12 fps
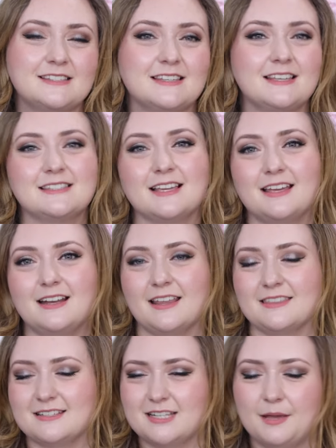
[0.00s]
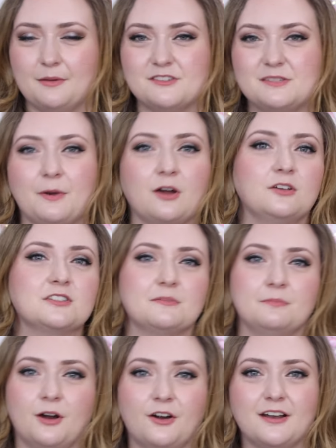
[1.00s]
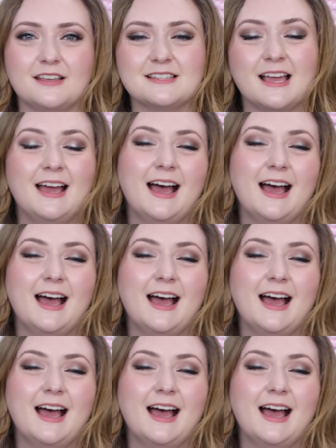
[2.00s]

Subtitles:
season and the time of sparkles and parties,